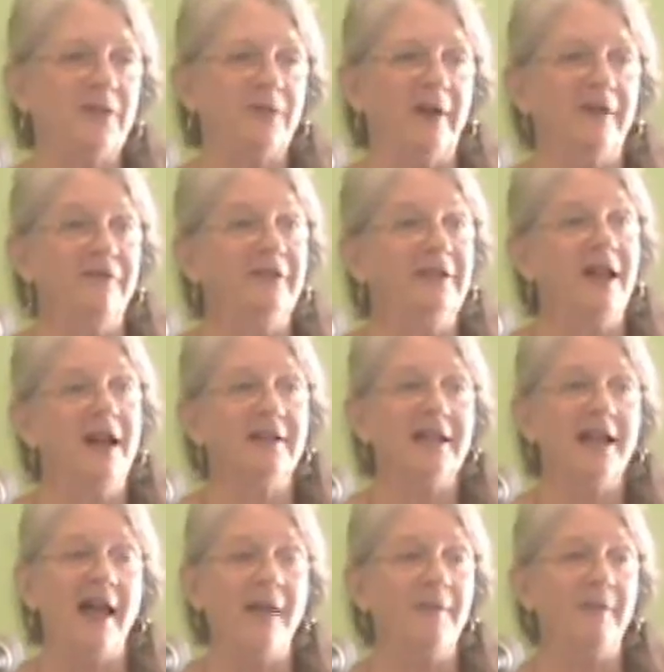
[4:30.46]
thought this way for a
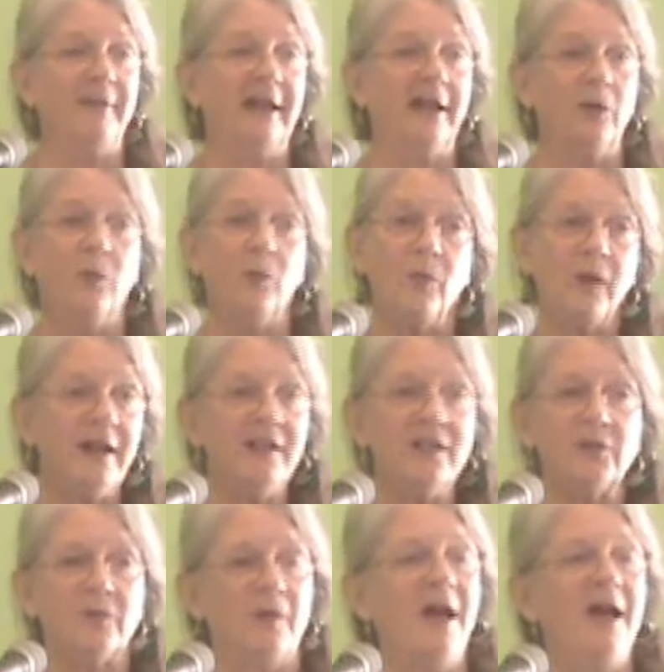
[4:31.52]
long time. I'm like, what
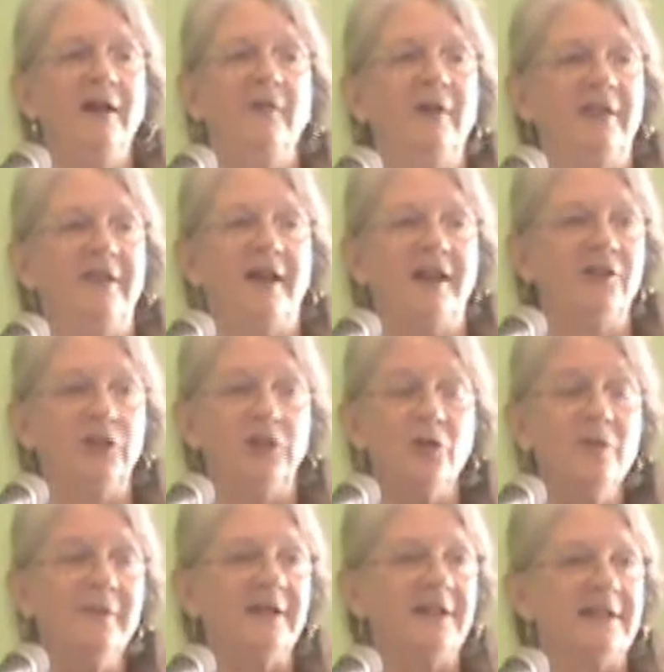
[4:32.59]
is wrong with us
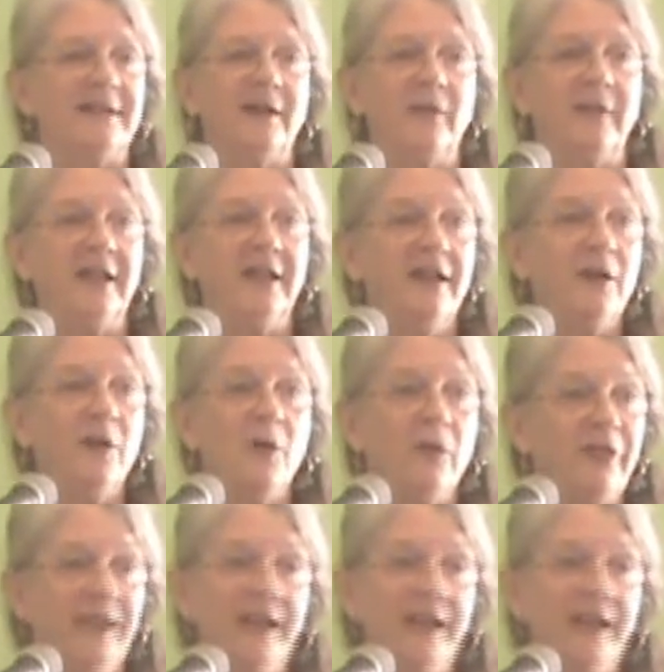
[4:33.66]
humans that we